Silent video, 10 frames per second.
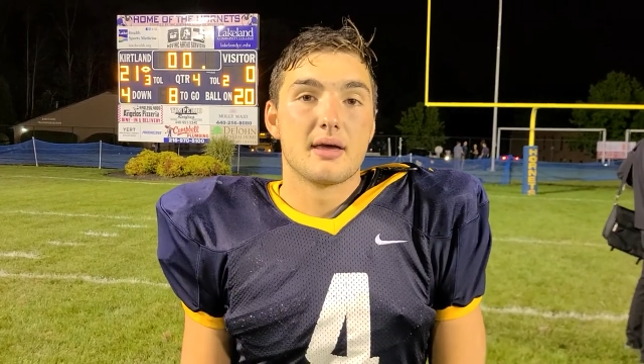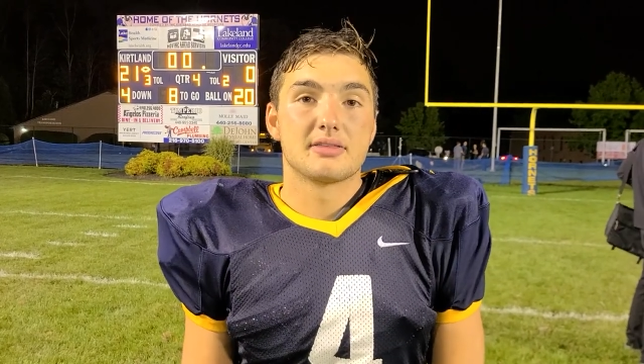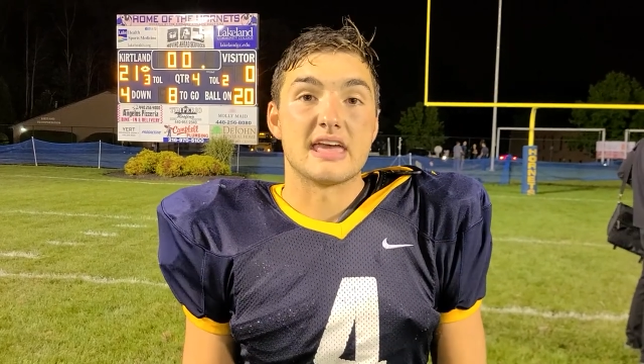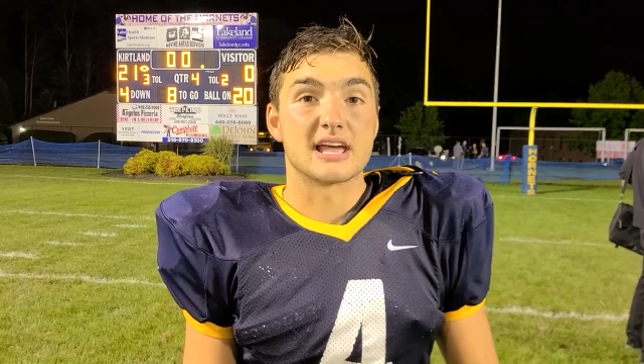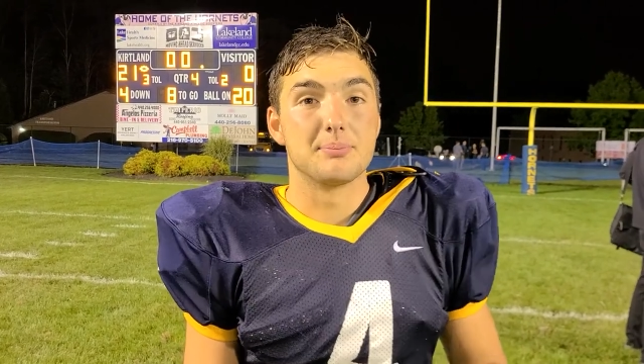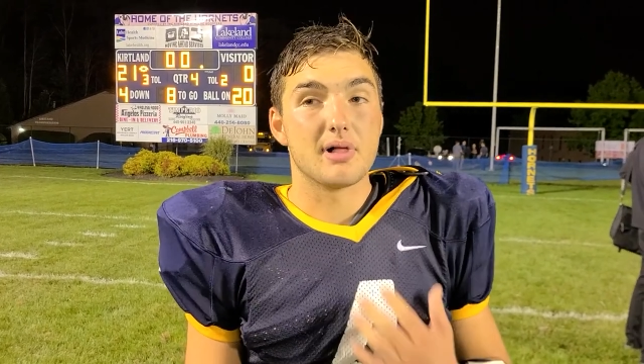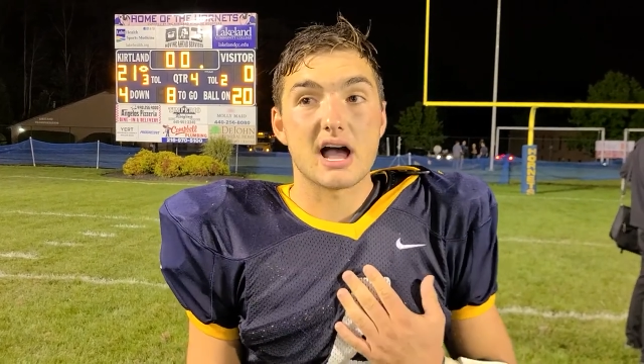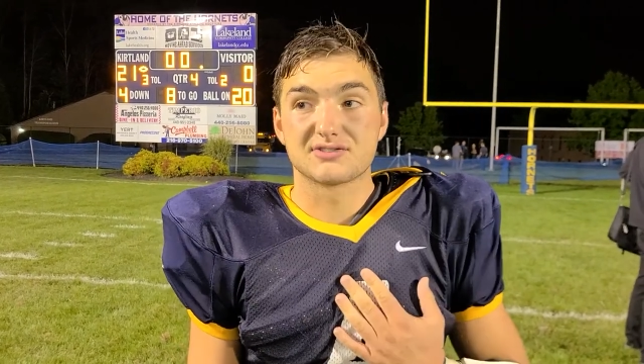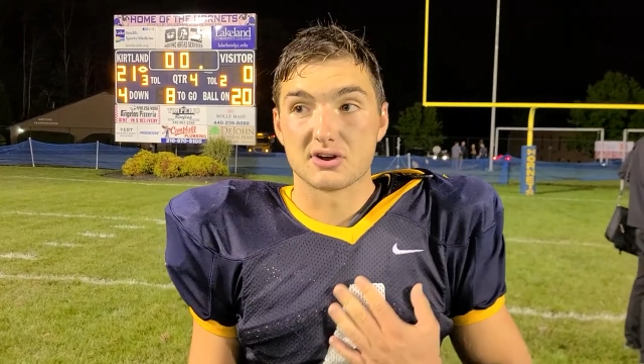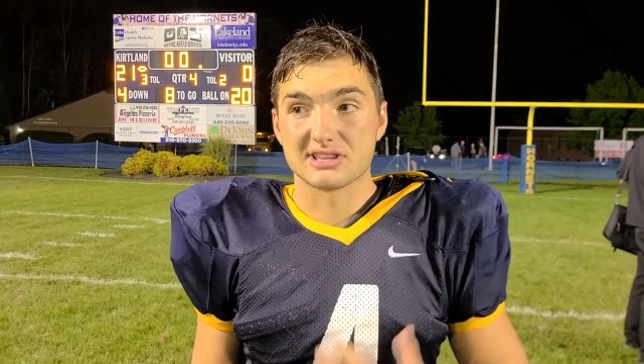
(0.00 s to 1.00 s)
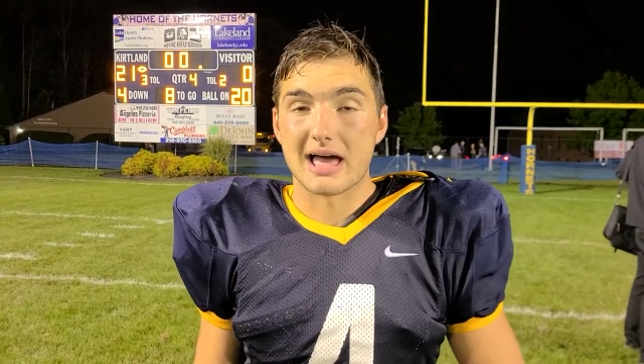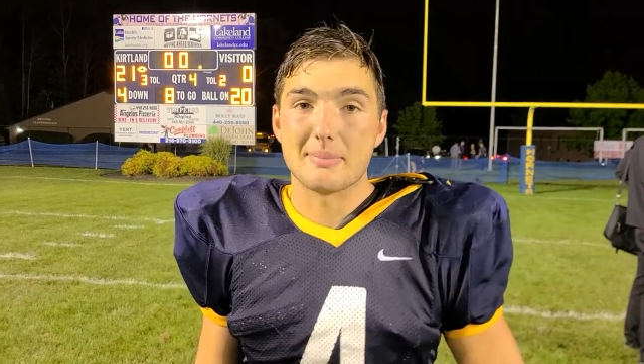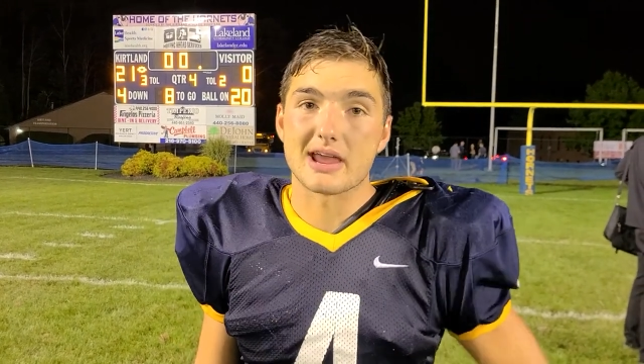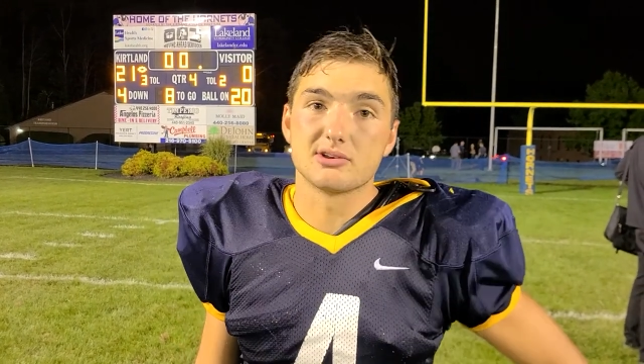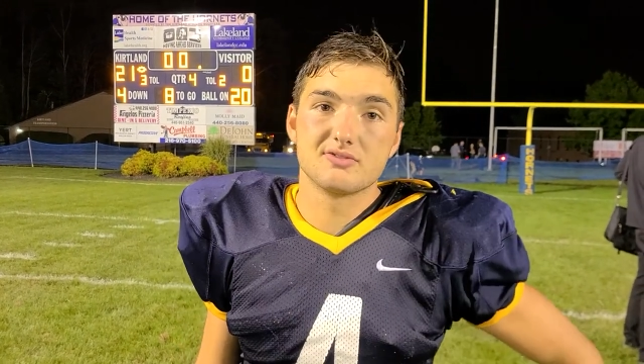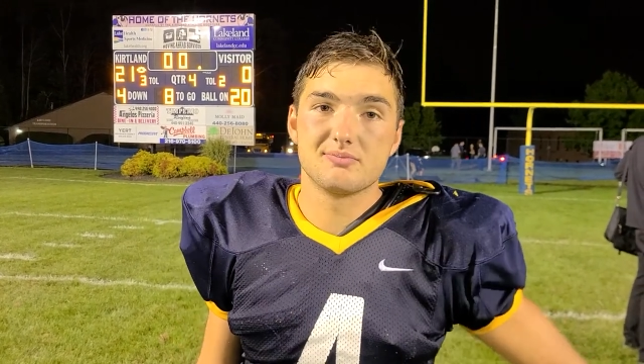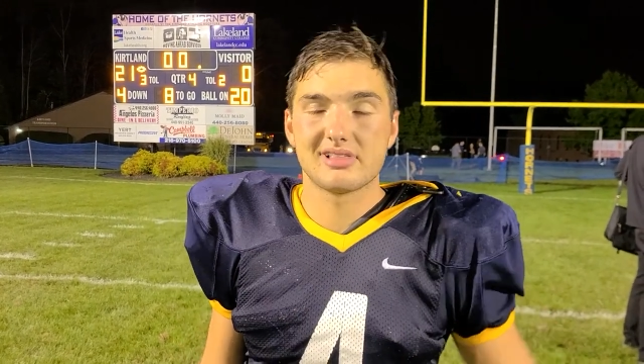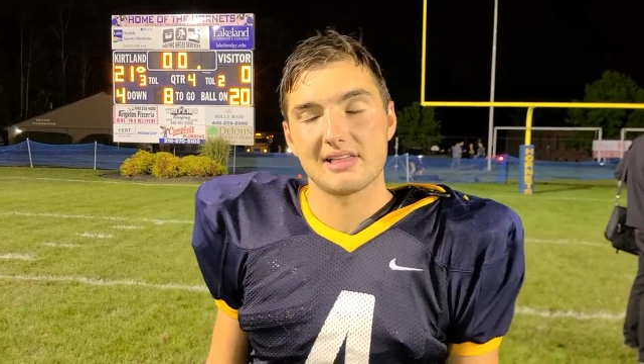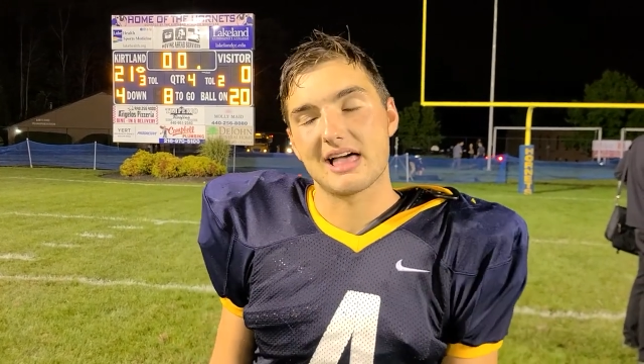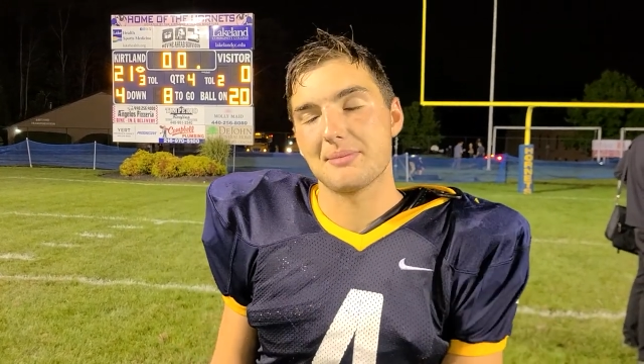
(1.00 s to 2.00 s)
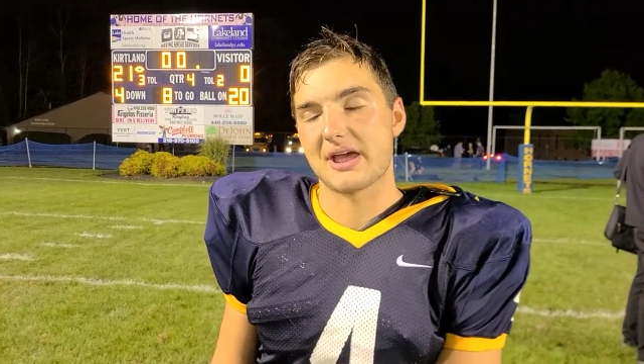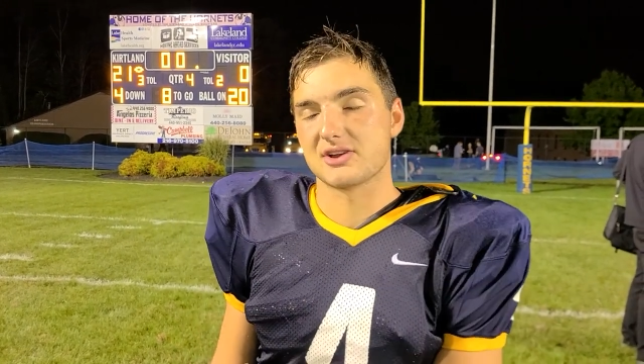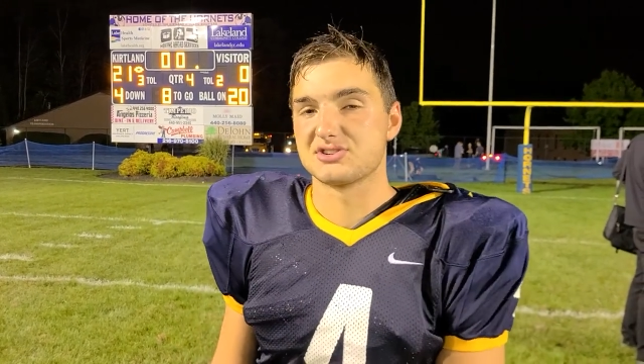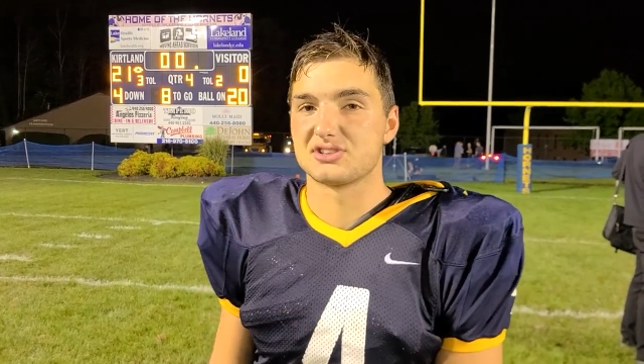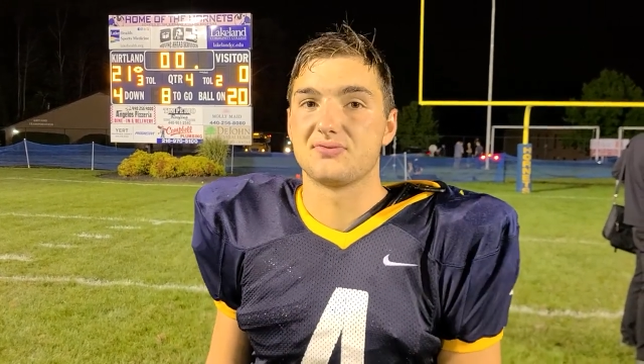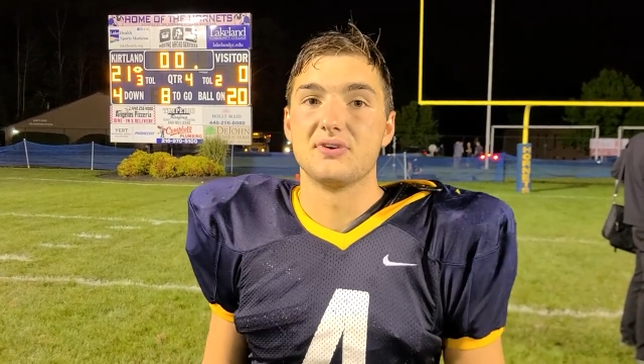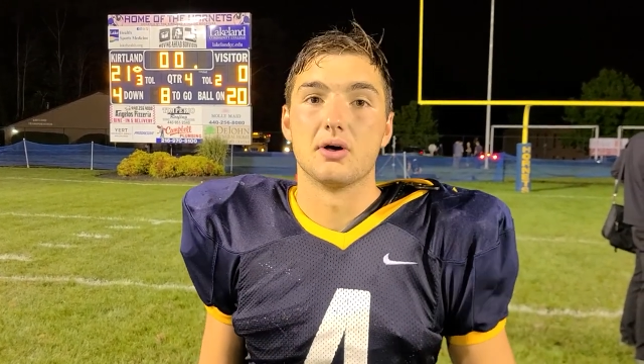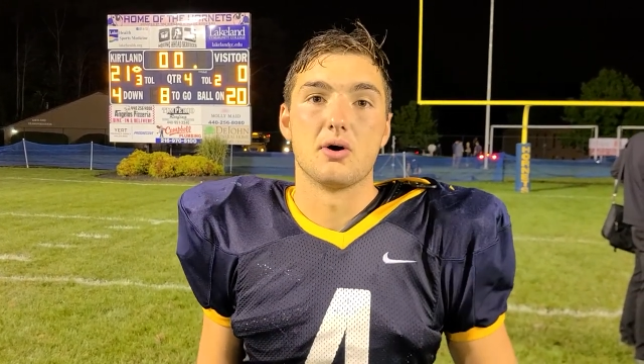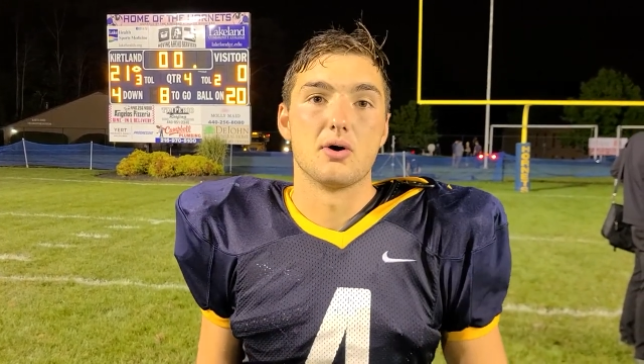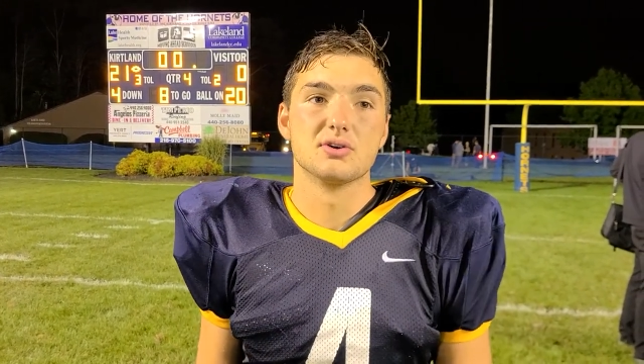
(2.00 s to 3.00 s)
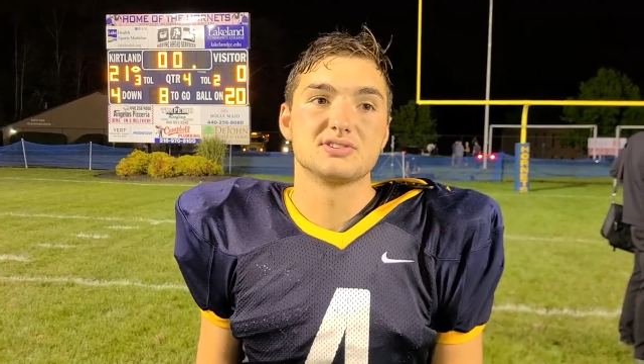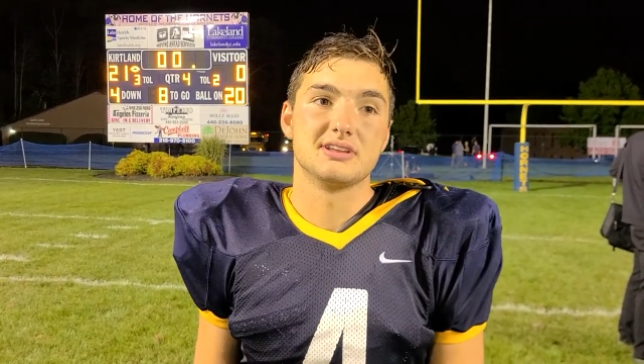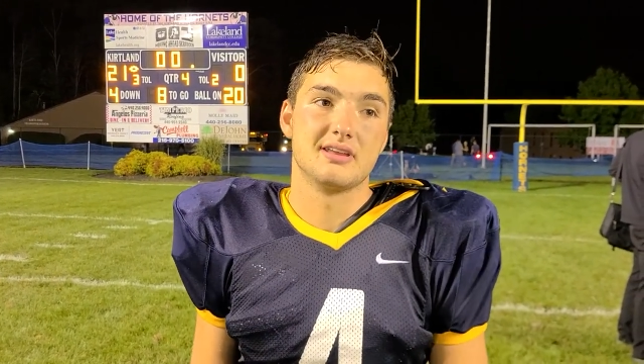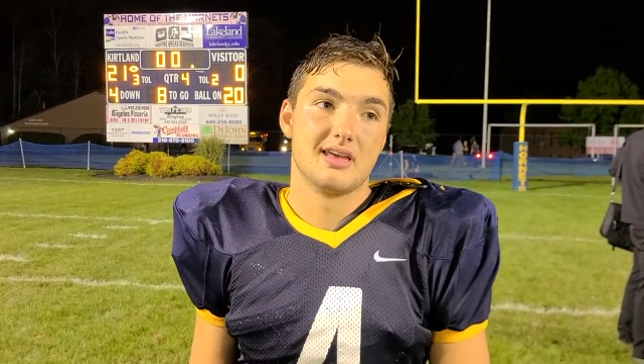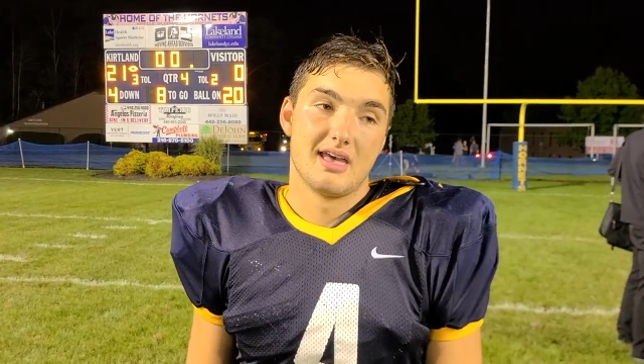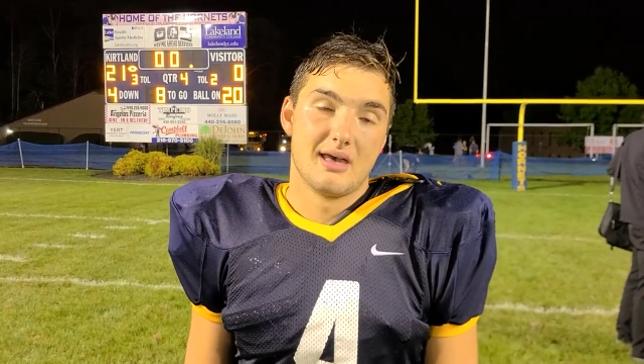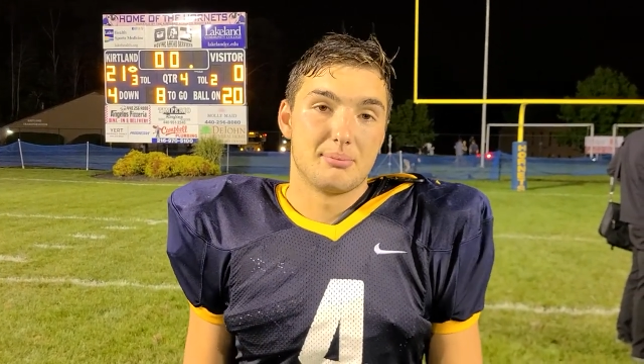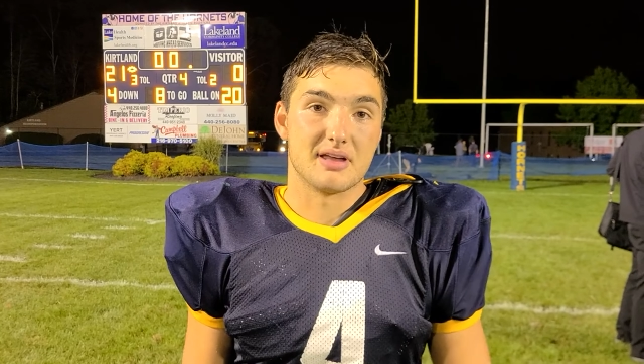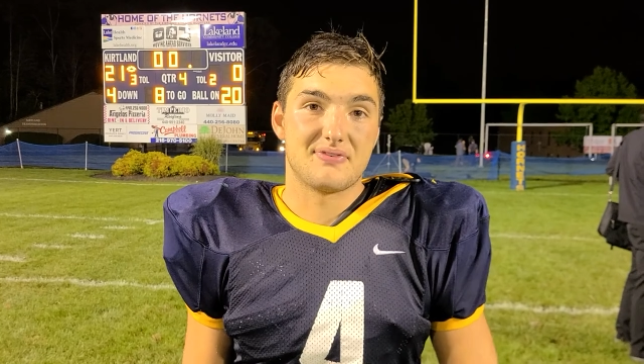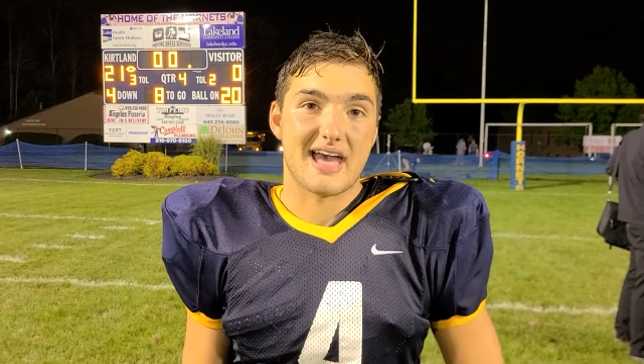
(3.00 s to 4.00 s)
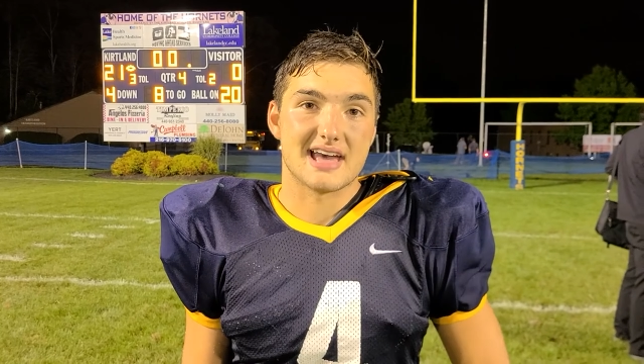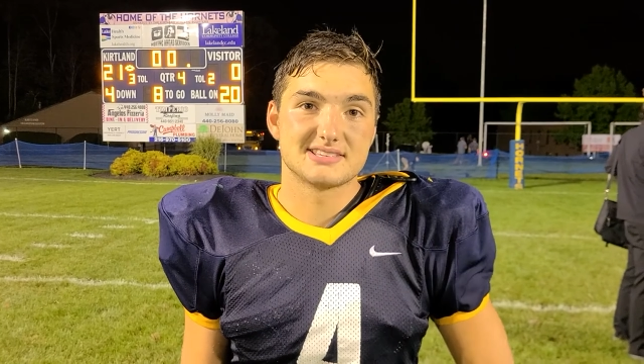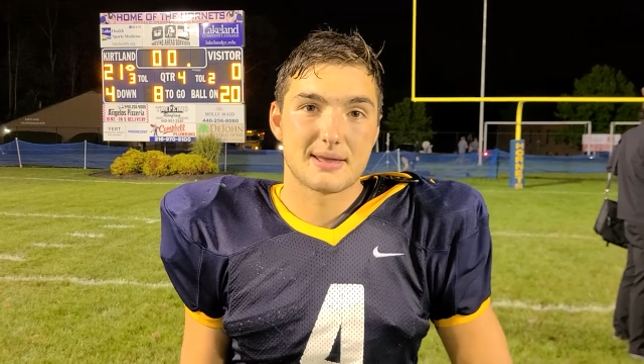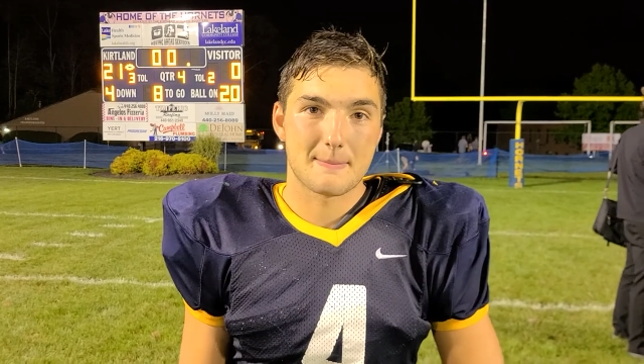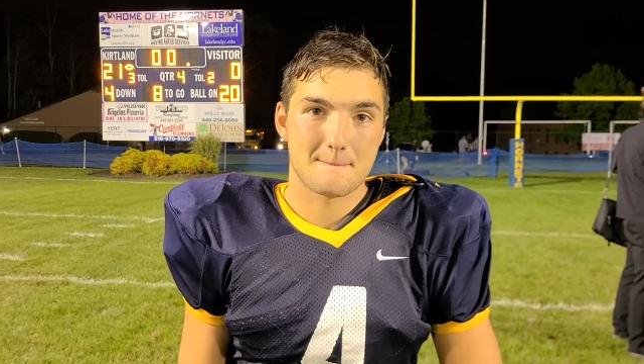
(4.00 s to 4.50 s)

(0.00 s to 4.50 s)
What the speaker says: take up blocks for us linebackers just to fill holes and play fast.